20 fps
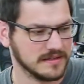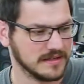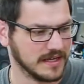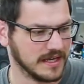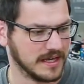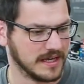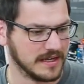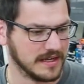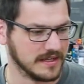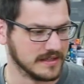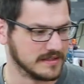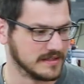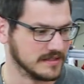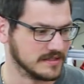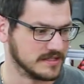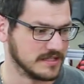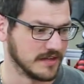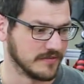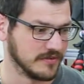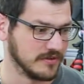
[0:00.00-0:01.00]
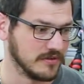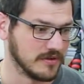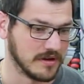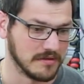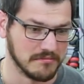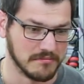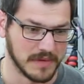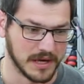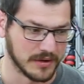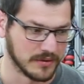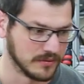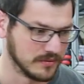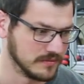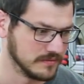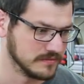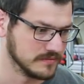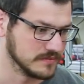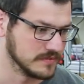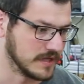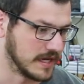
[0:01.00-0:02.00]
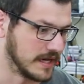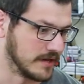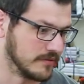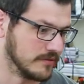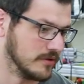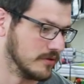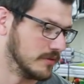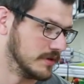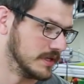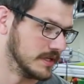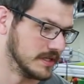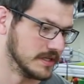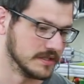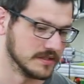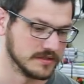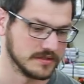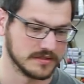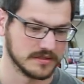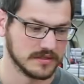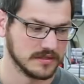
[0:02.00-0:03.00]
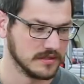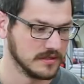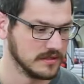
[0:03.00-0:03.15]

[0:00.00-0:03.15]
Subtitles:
and it's definitely not metal. I don't know what it is.